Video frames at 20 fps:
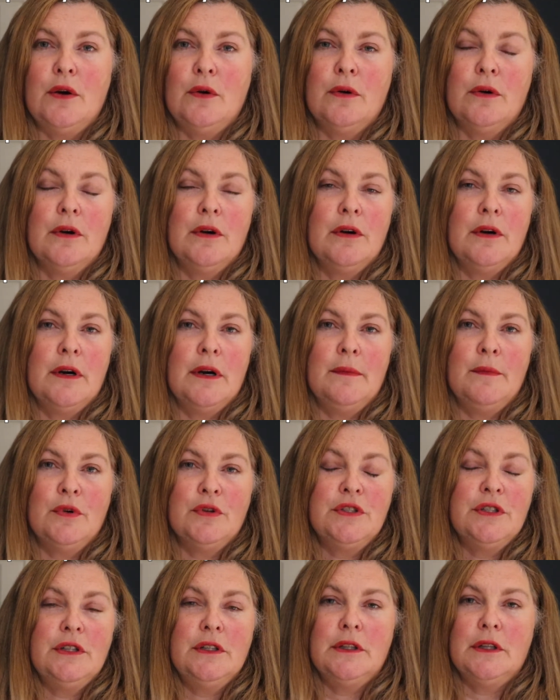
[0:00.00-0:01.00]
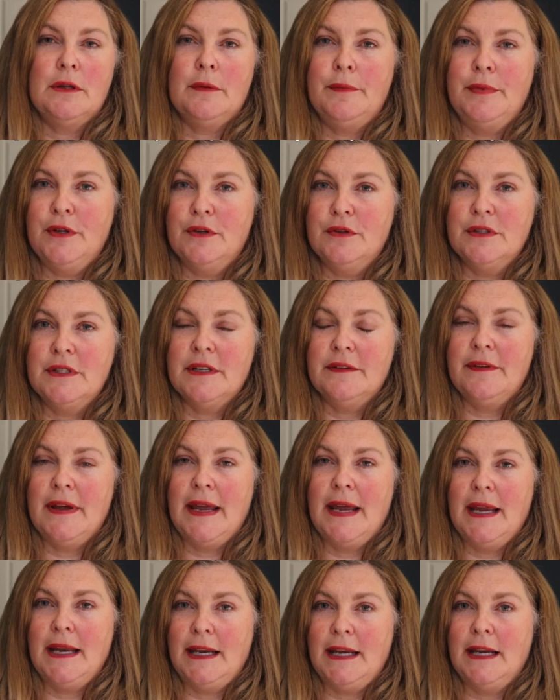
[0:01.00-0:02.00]
or emotional abuse of
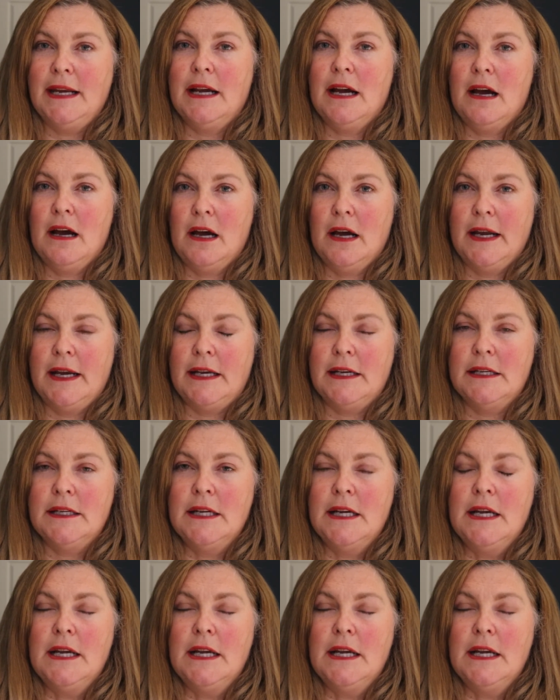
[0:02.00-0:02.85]
any kind.